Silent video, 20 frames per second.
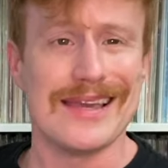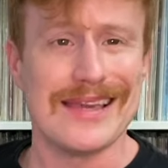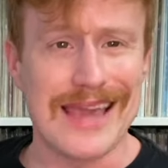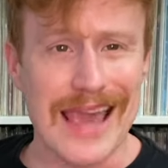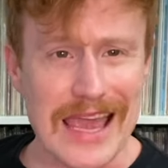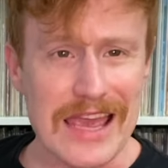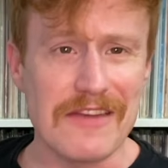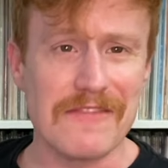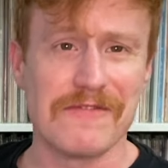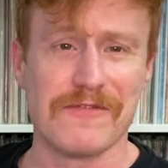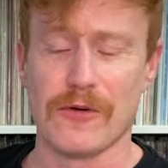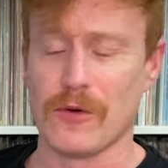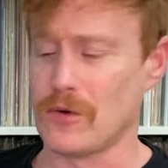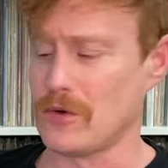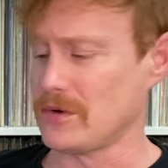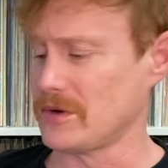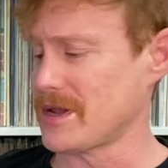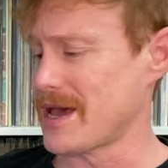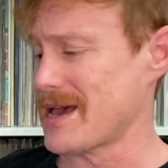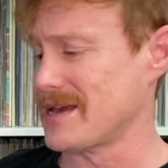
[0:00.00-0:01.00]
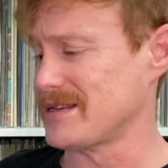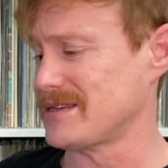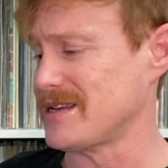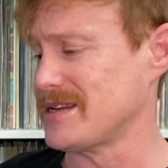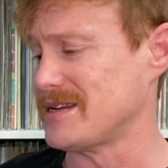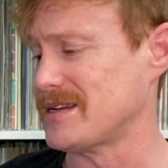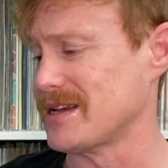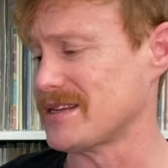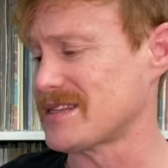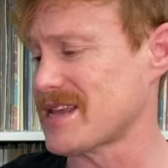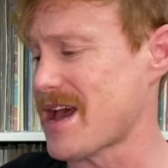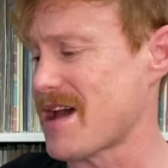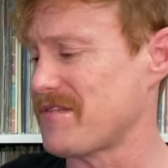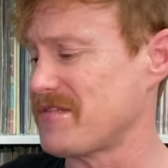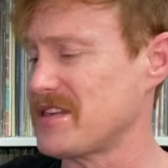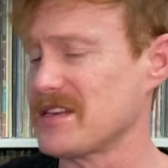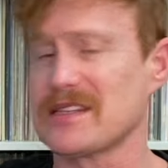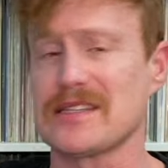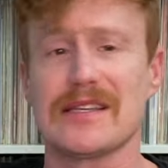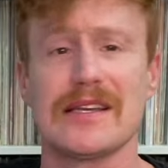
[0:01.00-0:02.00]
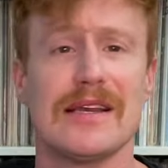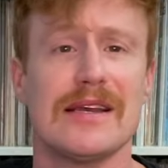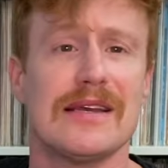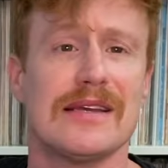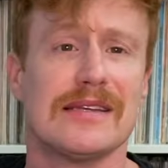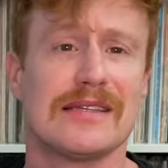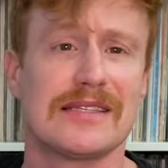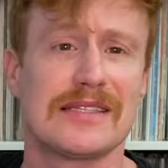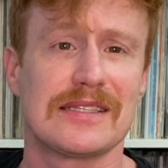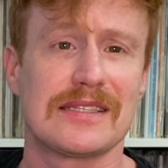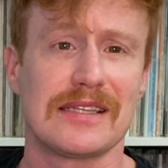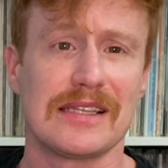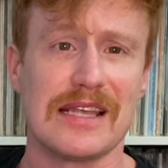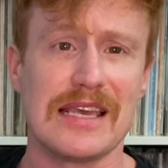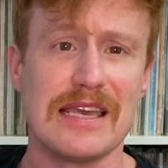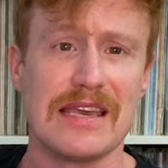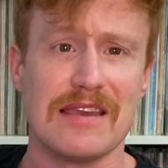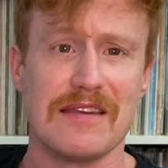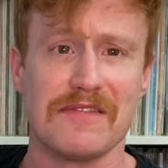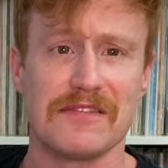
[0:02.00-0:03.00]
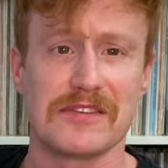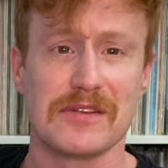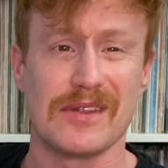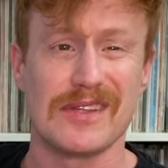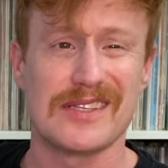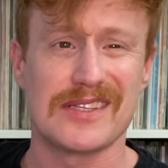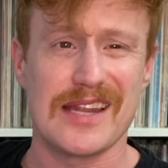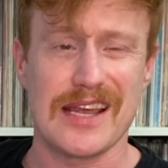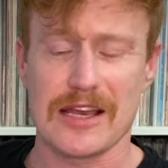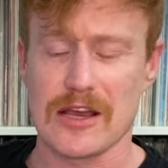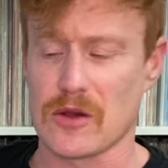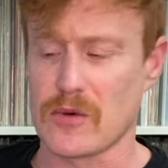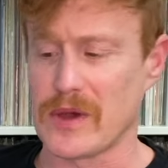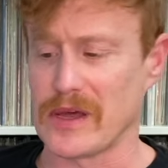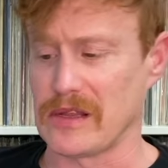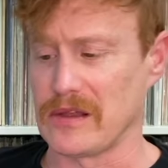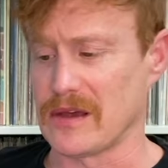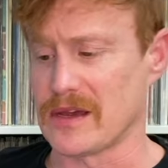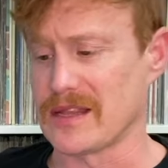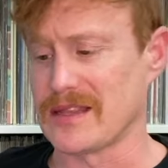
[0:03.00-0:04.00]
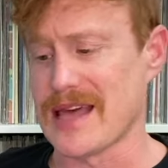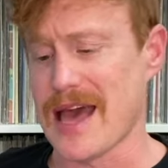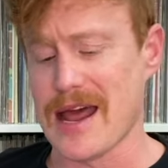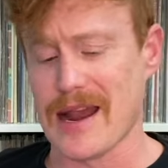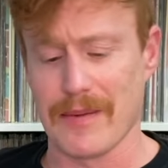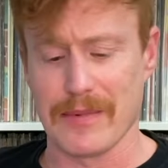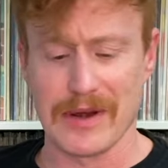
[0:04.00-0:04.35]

gatefold as it does have this sleeve. So let's take a quick look at that.